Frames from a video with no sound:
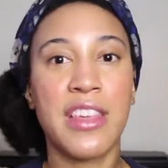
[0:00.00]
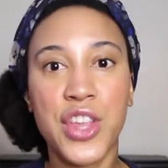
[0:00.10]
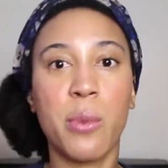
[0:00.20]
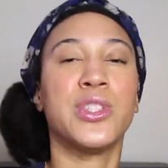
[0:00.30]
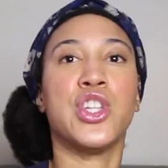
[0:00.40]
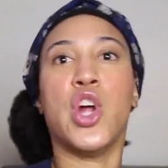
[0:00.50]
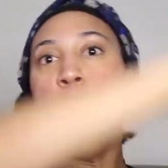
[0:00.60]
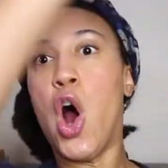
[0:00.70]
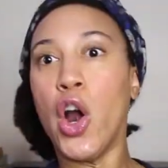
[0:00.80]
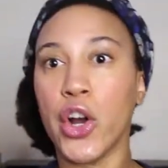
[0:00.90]
Like, there was an
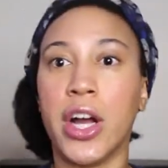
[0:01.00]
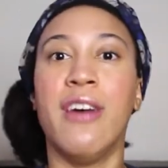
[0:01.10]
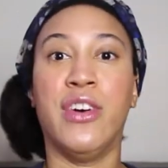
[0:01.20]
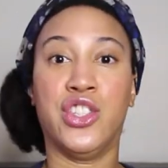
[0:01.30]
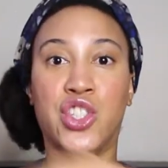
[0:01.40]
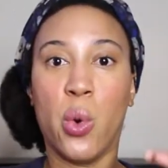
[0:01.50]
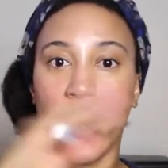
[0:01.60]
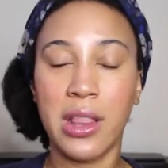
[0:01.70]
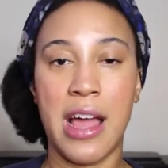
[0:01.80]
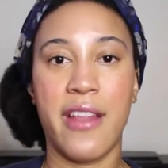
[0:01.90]
arc of a
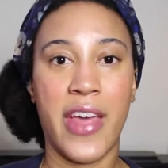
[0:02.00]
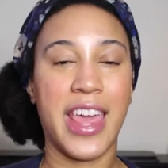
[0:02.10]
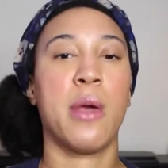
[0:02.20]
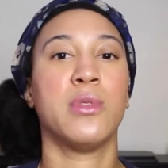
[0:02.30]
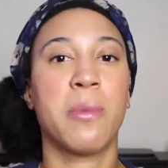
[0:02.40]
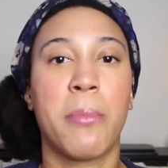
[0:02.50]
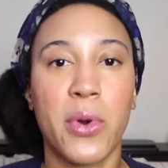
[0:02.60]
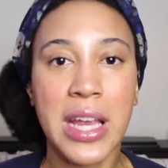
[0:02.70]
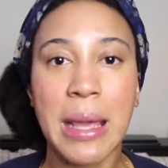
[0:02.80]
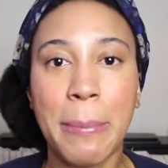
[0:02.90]
storyline. Like, it was
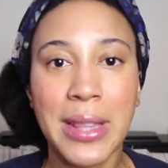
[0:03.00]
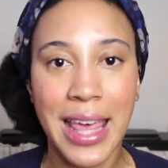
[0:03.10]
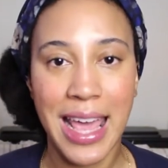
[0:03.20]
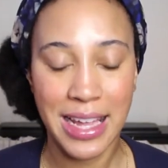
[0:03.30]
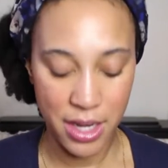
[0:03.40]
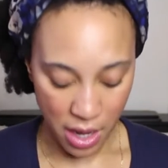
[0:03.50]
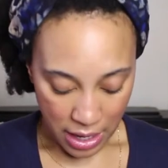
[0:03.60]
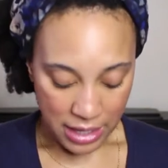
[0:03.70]
pre-planned.